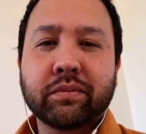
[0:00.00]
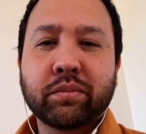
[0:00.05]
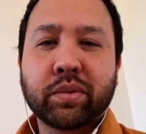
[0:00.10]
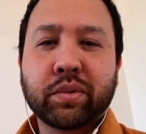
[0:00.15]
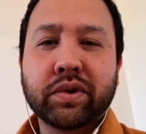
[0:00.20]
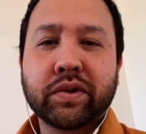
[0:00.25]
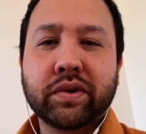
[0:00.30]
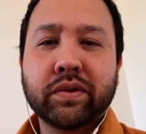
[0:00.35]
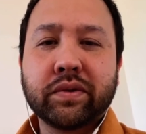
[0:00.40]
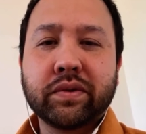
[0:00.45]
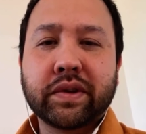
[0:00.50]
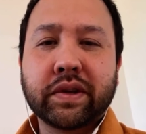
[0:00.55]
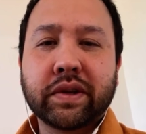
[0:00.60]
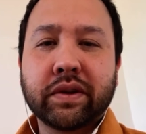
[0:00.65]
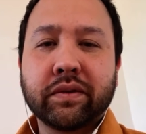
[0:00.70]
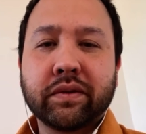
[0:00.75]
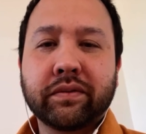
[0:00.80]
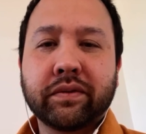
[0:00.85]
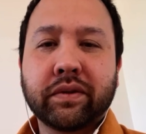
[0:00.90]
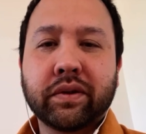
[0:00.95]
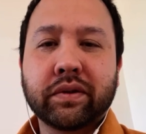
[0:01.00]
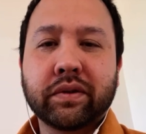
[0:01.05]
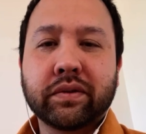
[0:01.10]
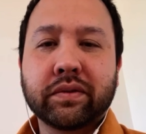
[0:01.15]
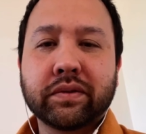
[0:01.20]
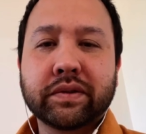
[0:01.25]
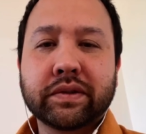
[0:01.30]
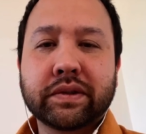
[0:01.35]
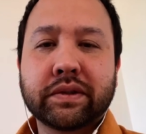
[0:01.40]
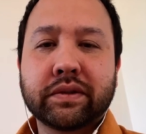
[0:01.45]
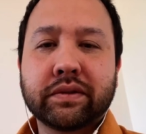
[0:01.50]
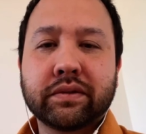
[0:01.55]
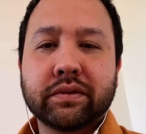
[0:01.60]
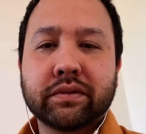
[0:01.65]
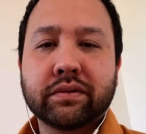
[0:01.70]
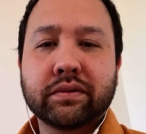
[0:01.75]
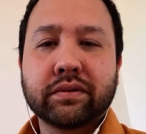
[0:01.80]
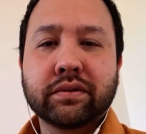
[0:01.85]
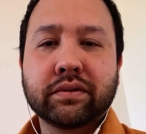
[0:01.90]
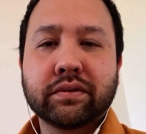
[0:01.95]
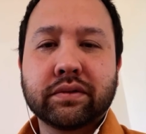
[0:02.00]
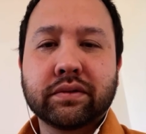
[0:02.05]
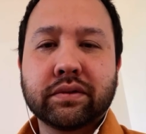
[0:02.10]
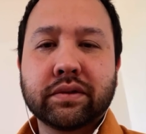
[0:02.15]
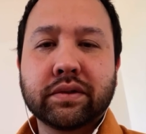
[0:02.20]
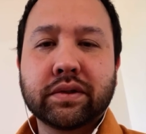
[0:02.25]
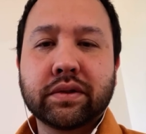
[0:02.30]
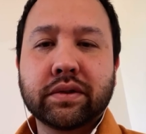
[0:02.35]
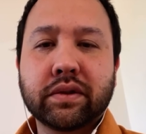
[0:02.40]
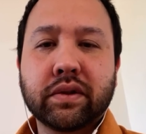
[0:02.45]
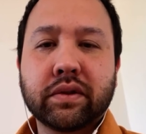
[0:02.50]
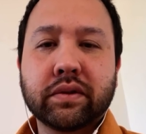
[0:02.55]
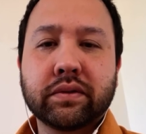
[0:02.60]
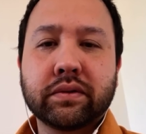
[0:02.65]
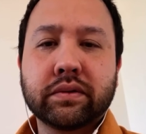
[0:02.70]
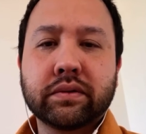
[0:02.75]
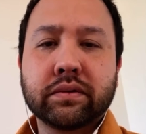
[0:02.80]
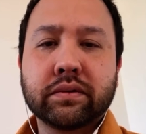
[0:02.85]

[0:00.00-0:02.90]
Producing your vocals. I don't know.